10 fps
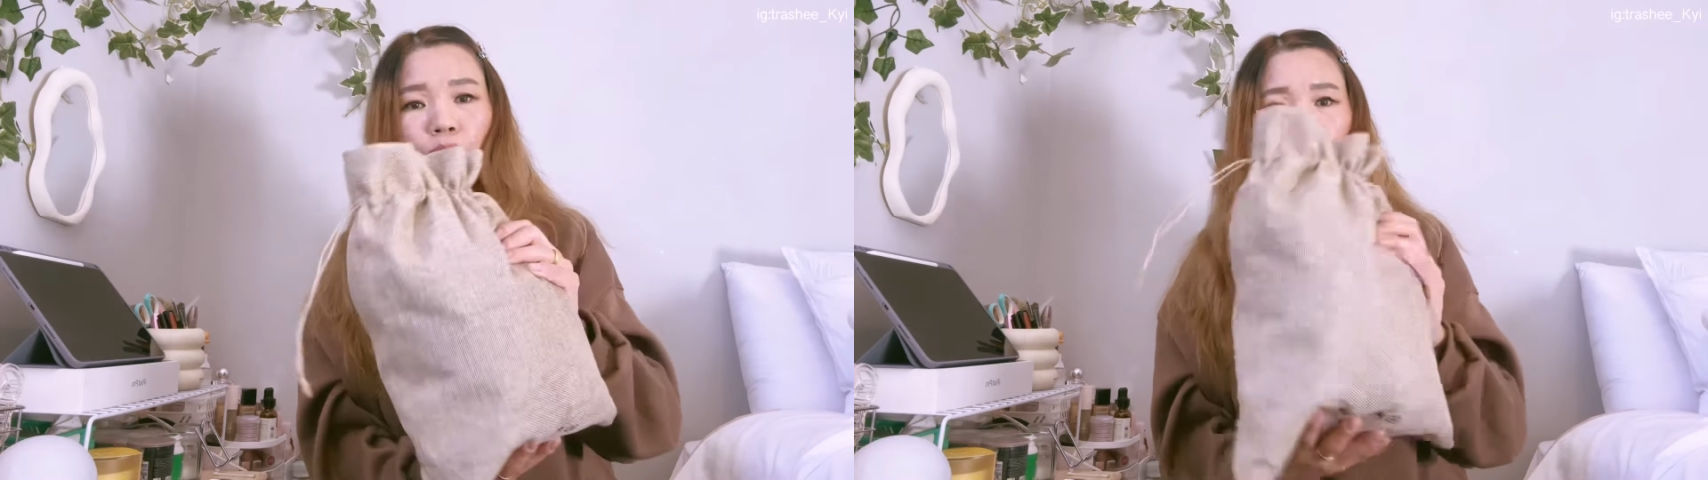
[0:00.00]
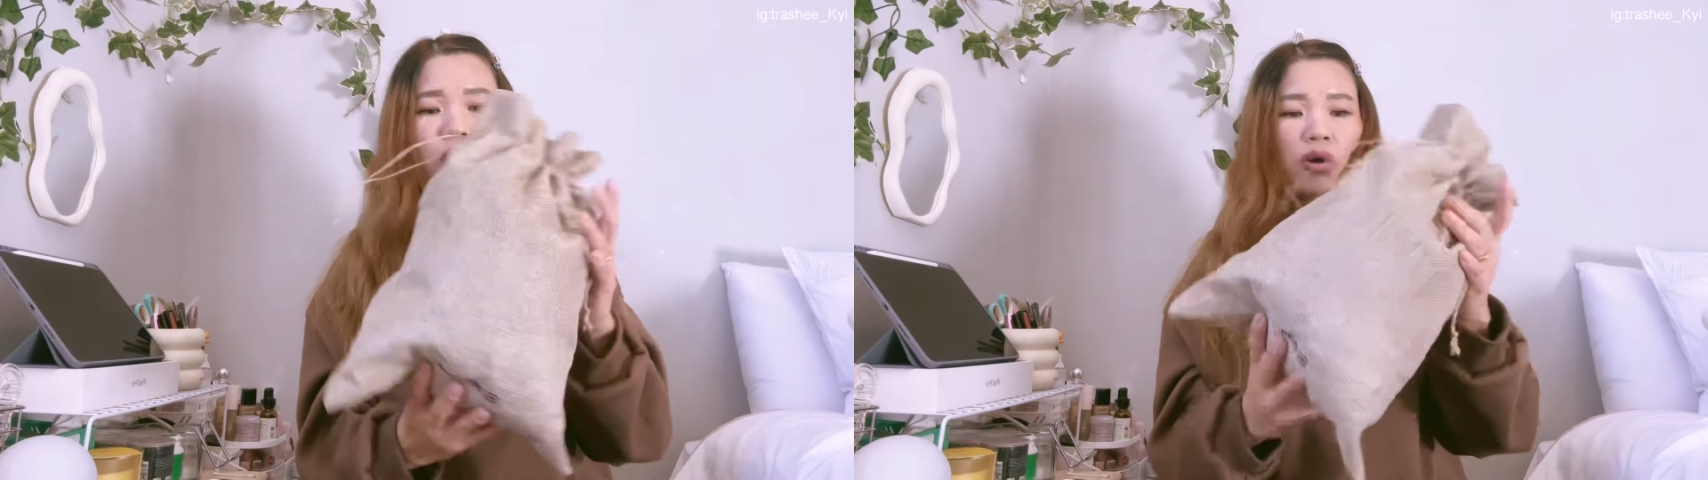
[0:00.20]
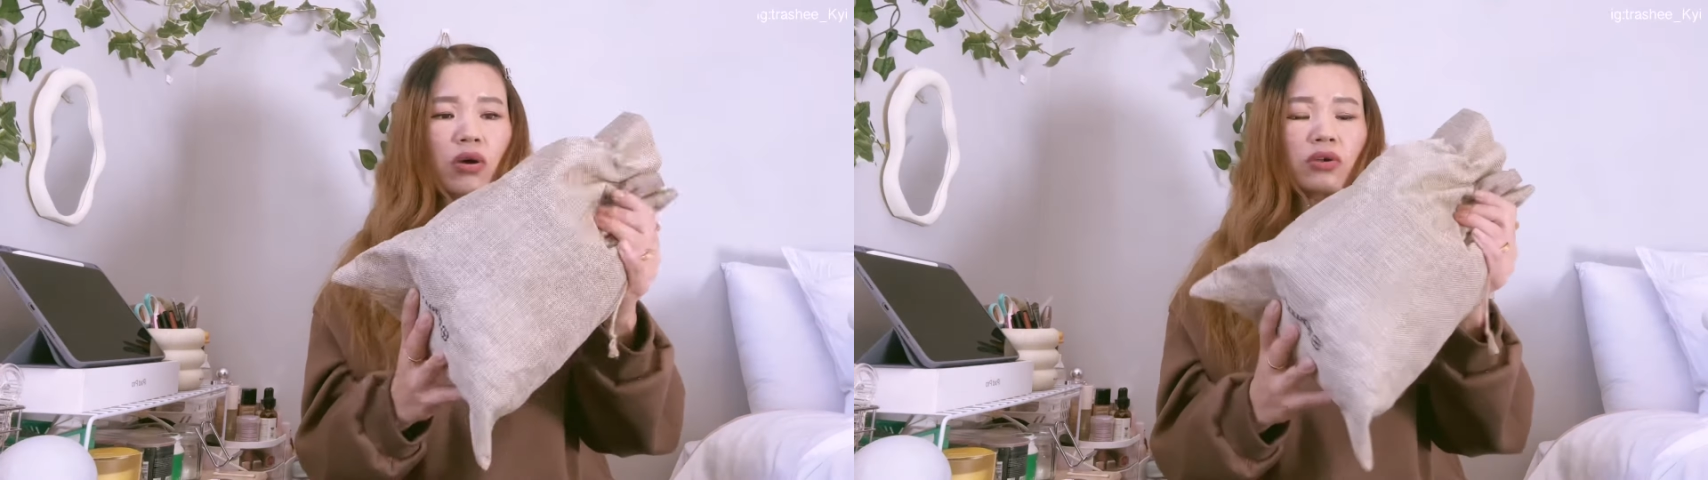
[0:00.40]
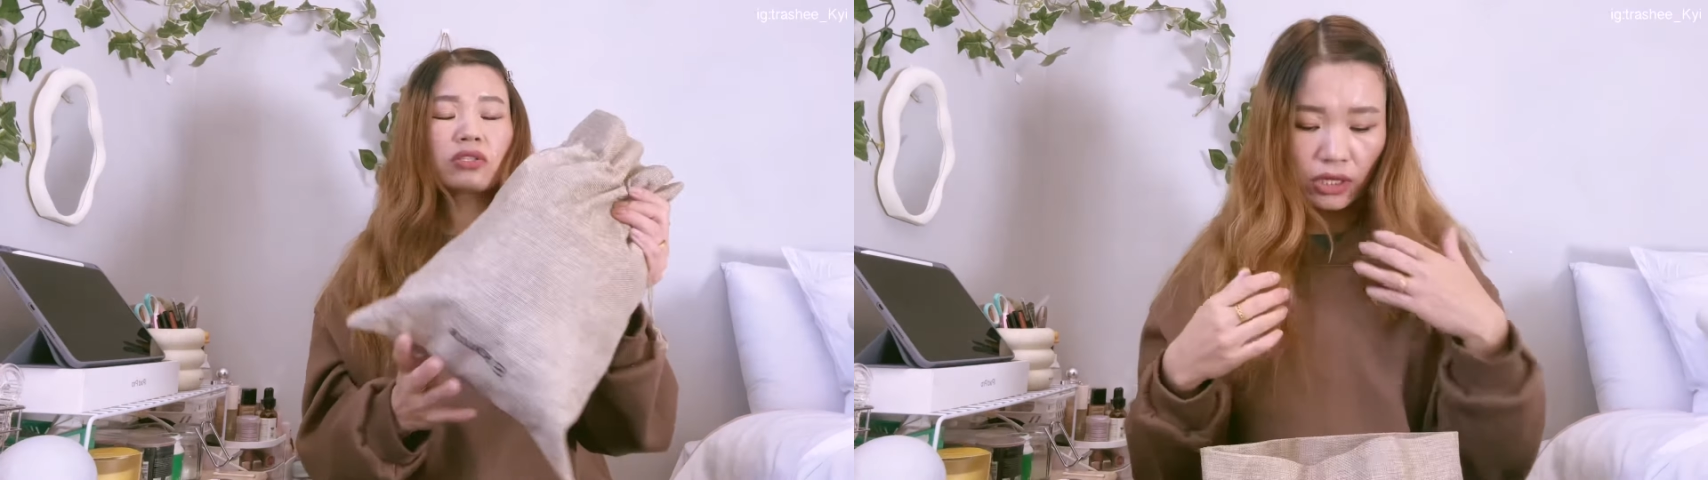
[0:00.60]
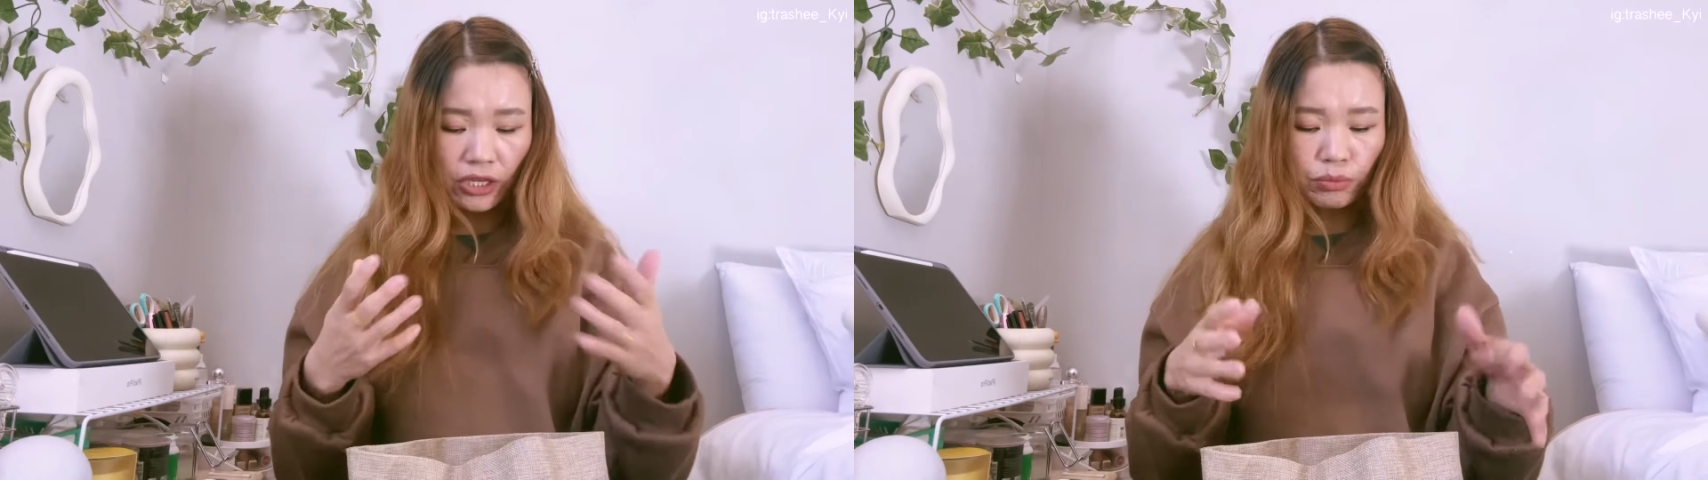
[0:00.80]
box
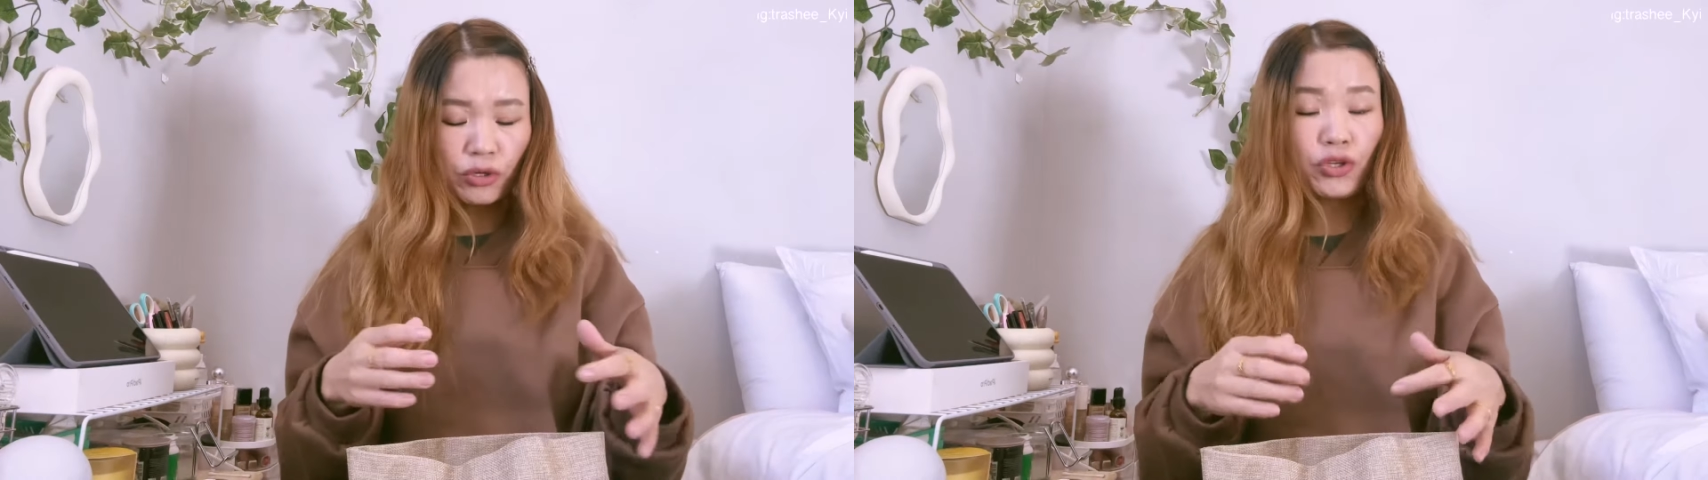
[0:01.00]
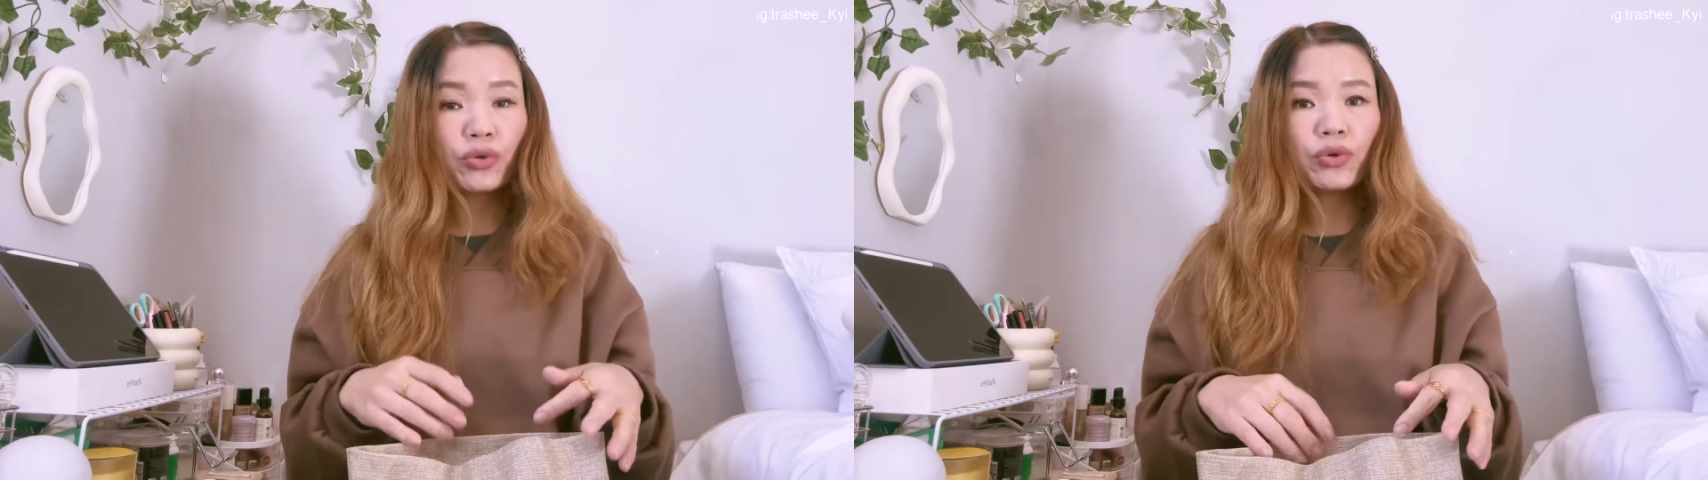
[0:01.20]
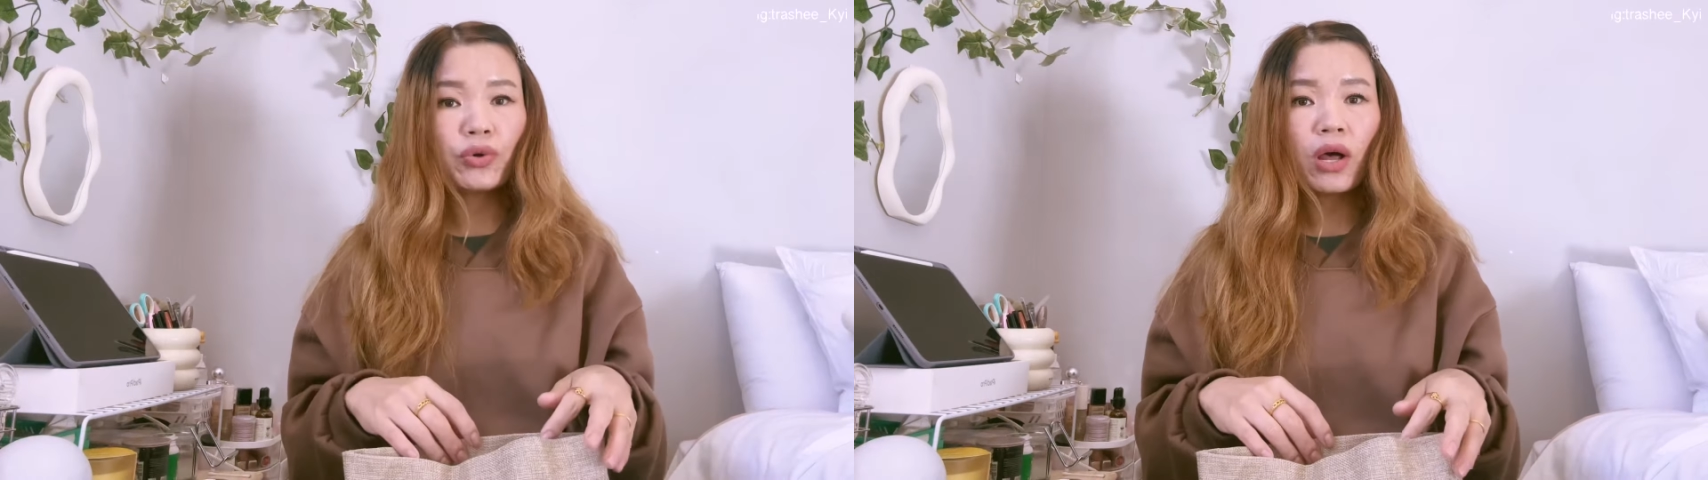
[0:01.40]
let me show you